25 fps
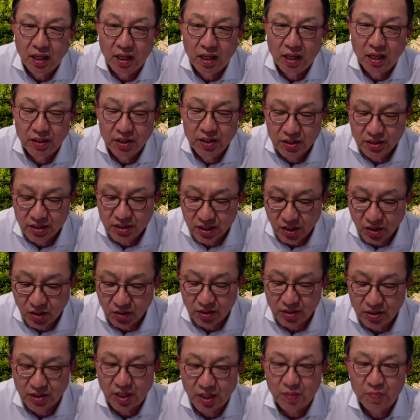are they still on
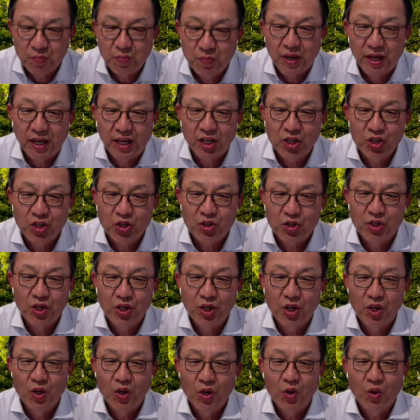the same page,
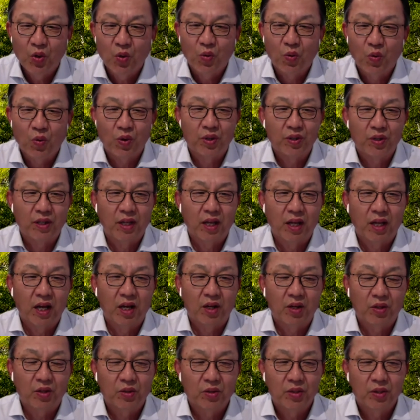or
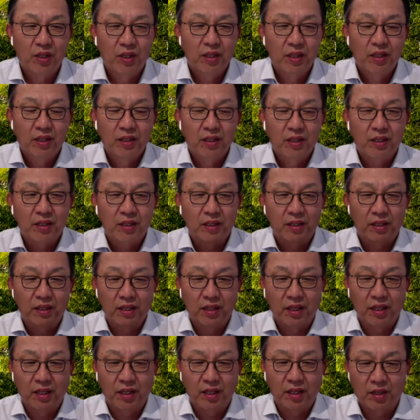now
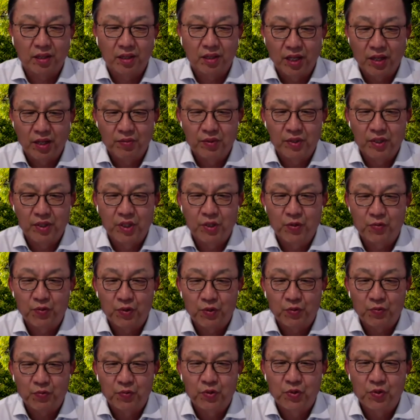they are having
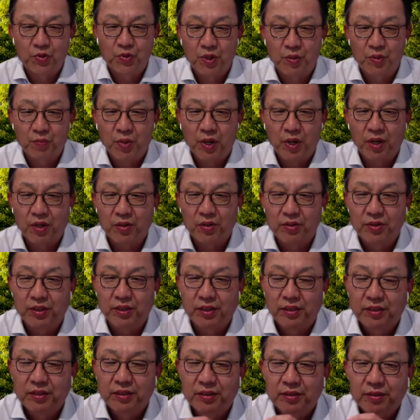different views and
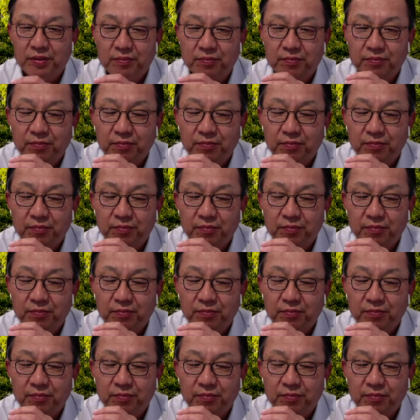policies?